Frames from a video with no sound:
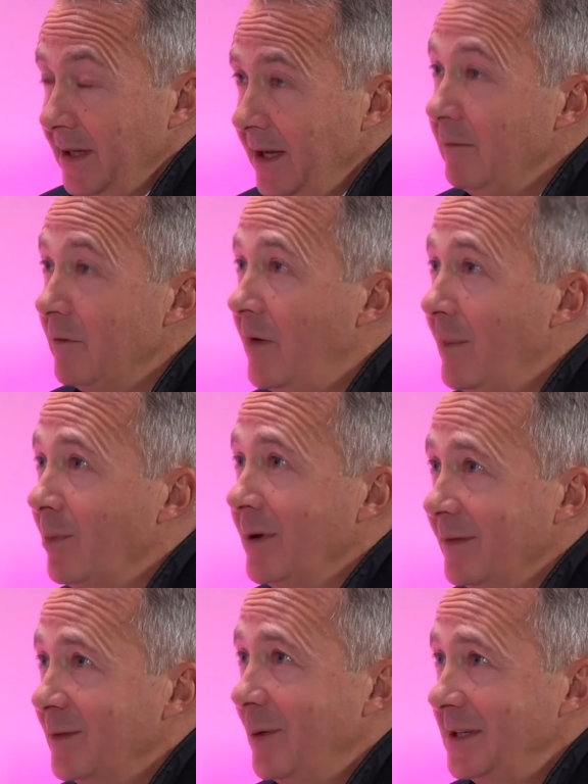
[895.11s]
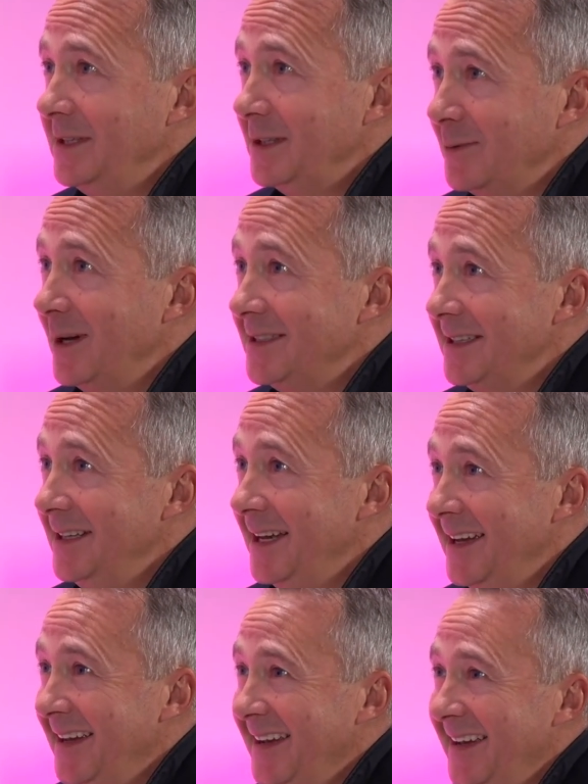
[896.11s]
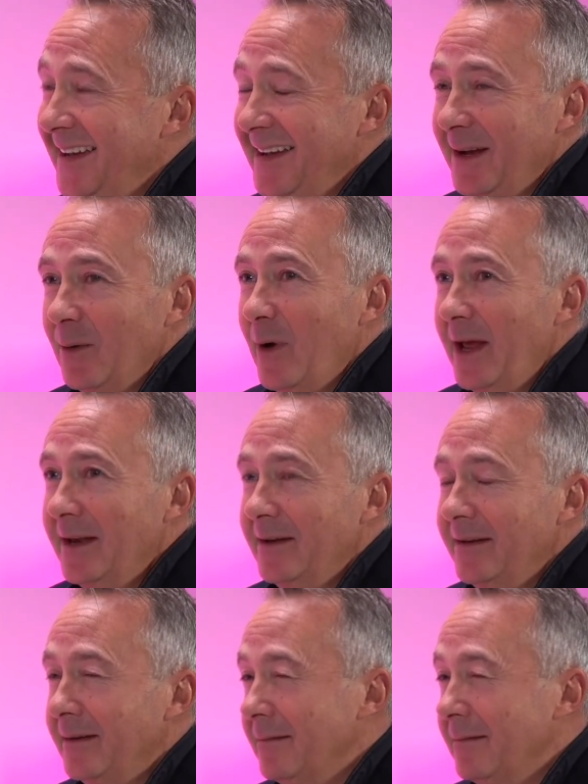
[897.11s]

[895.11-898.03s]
in February of 2020 when,